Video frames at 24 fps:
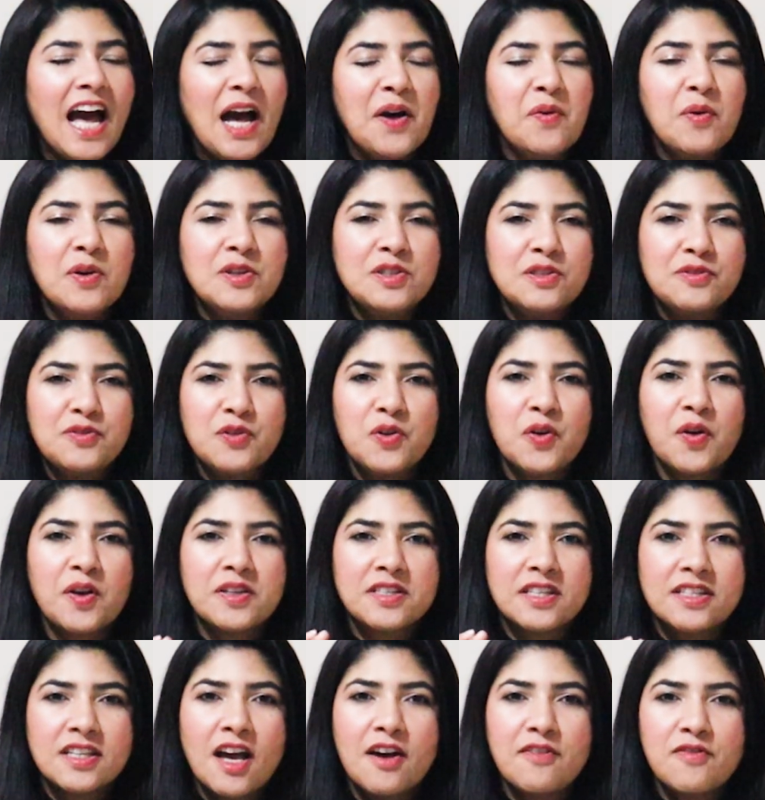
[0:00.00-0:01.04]
I want to
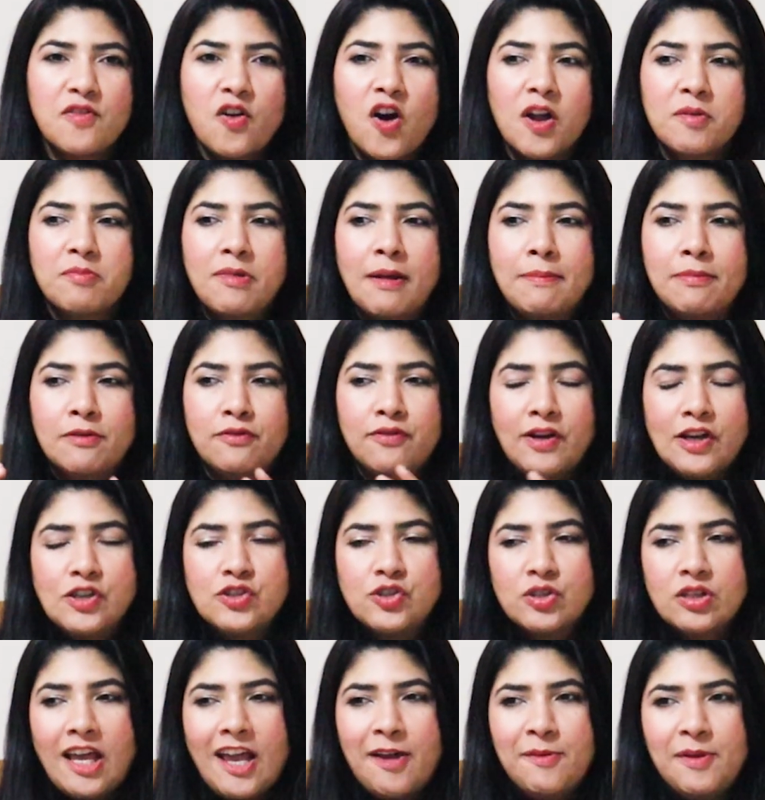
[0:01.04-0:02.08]
focus enough on my
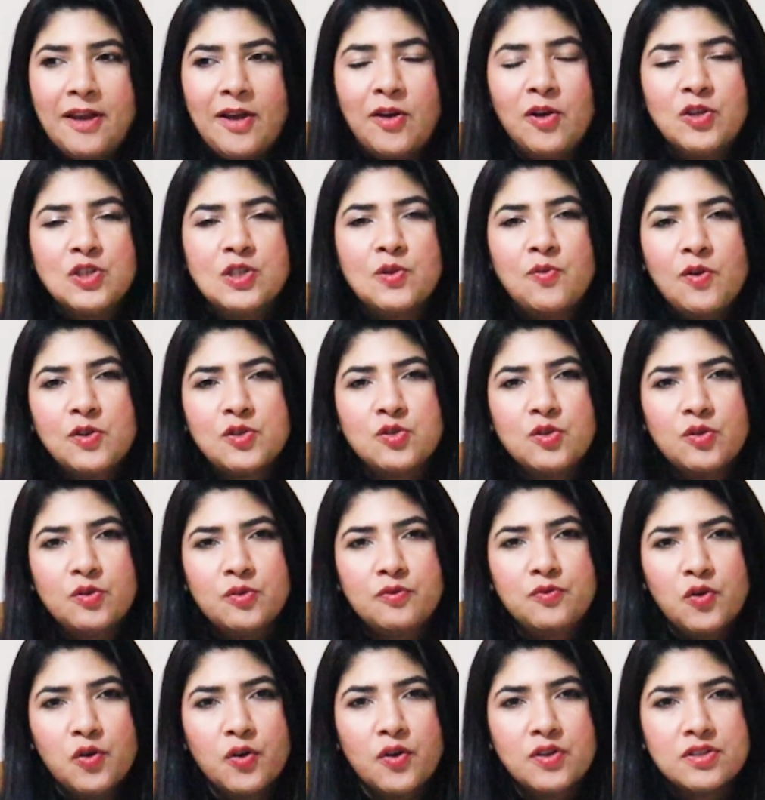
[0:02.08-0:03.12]
professional life, but I also want
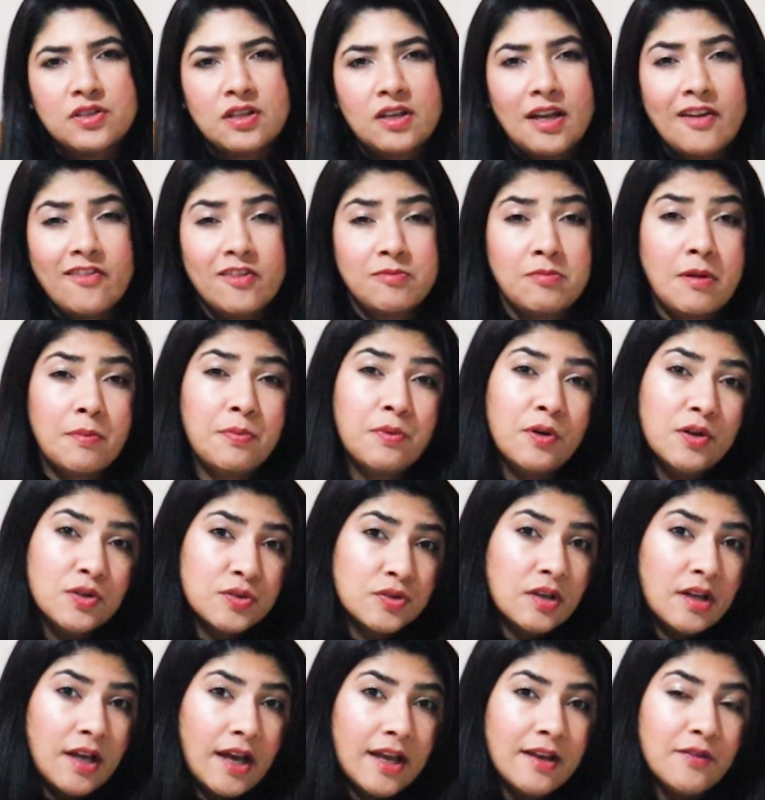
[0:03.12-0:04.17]
to focus enough on my
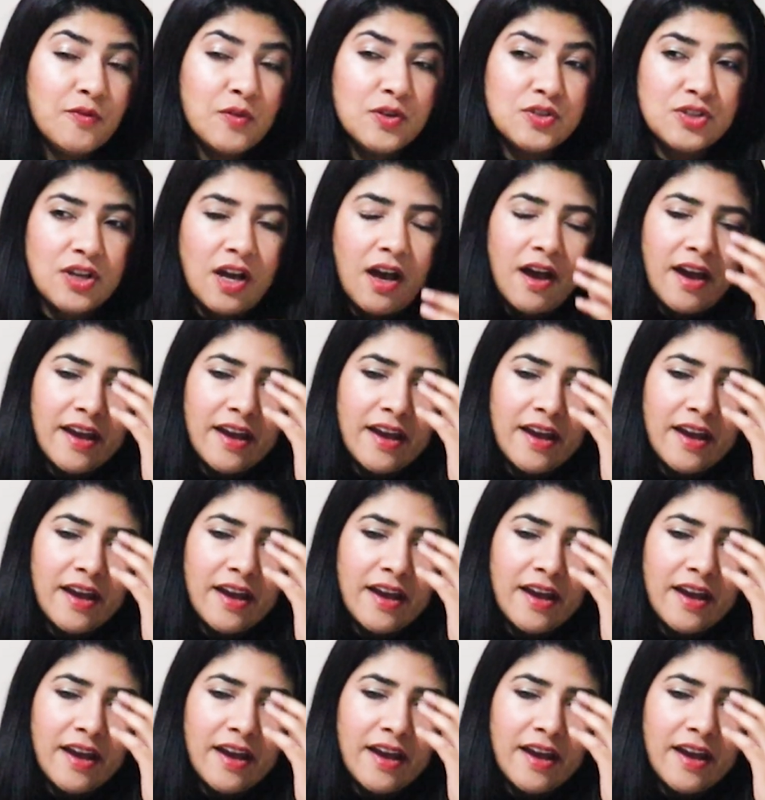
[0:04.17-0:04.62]
personal life, which